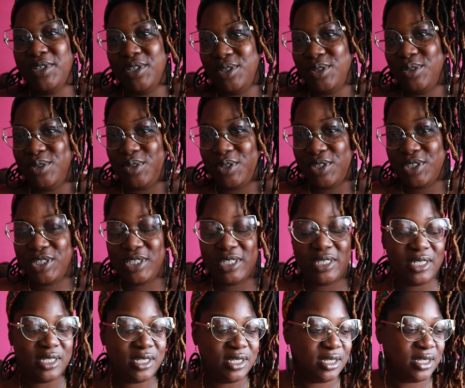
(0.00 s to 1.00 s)
little
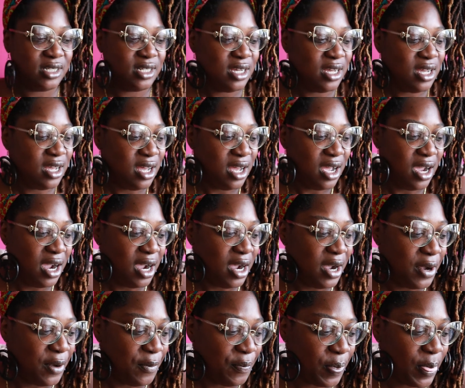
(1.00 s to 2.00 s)
nauseous.
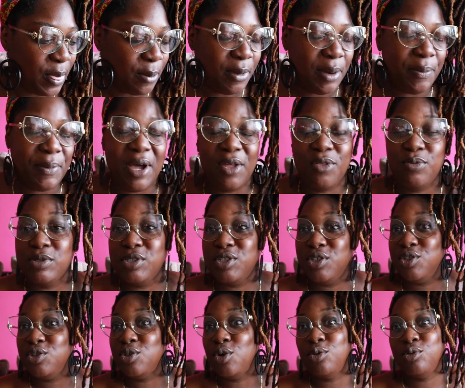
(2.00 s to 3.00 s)
My mouth was
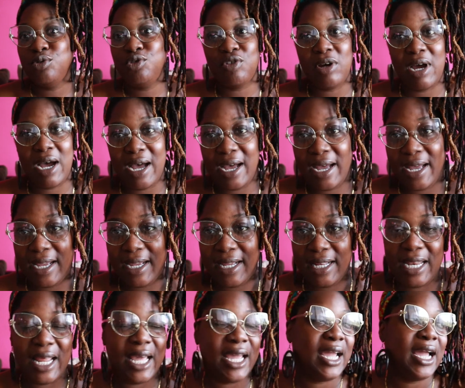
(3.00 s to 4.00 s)
so dry.
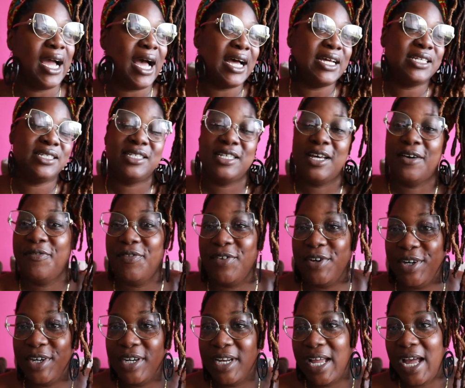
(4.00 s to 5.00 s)
Like, I
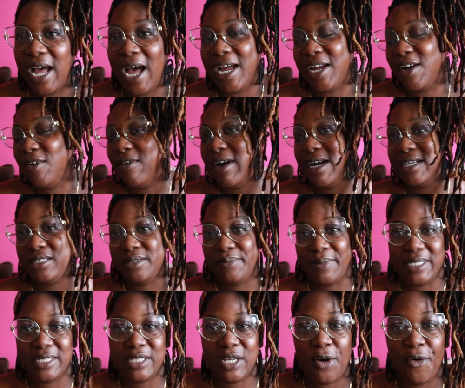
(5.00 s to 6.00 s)
suffered. I cried to
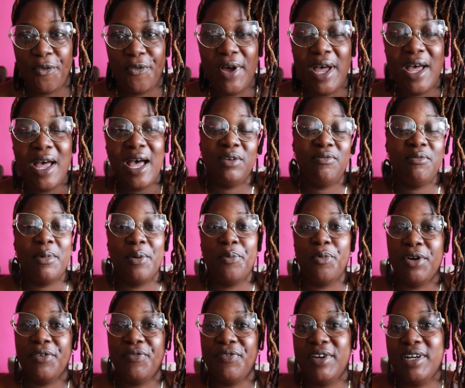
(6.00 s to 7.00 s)
myself. Even my
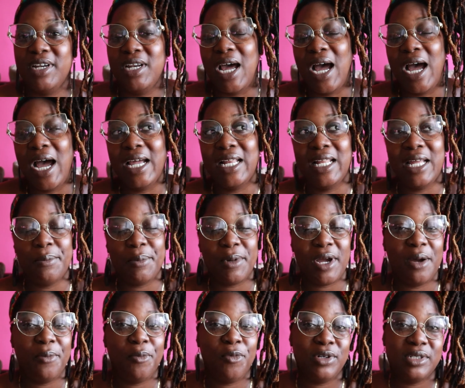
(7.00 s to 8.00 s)
boyfriend, I let him
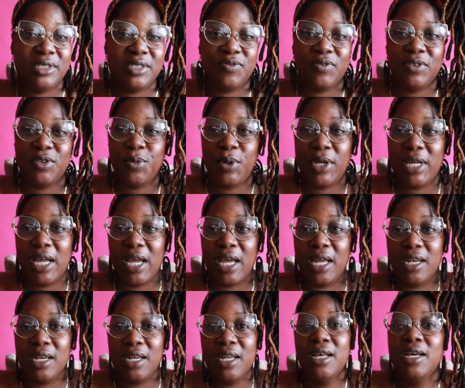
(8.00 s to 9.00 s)
come once for the
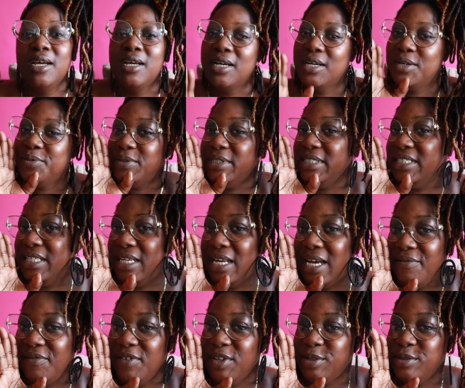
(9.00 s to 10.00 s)
weekend. We did
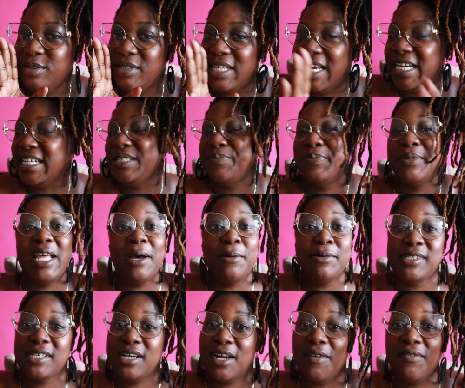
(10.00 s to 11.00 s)
have a little sex, but that
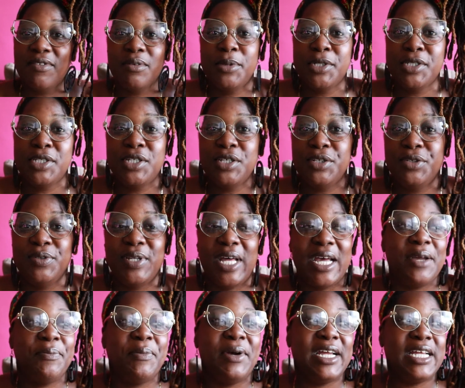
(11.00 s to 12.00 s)
was uncomfortable too.
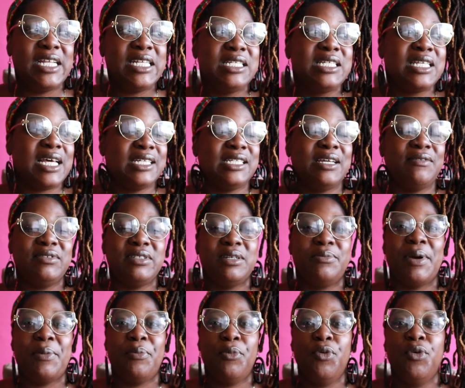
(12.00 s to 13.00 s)
Like, my insides, every
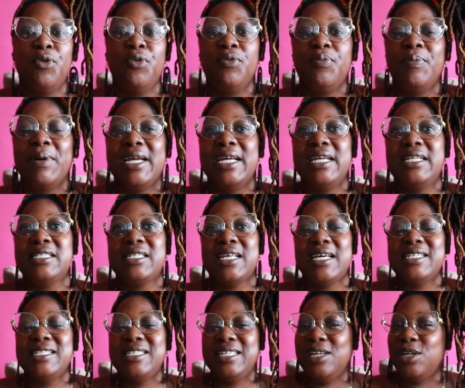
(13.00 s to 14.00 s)
time I moved, my
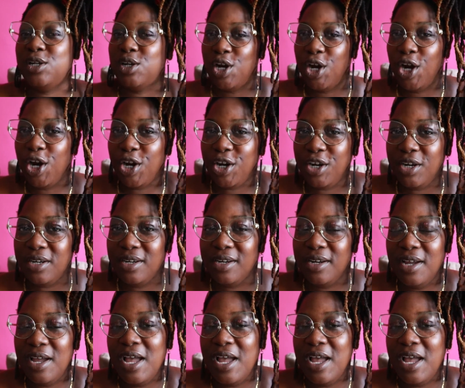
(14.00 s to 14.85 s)
insides didn't hurt,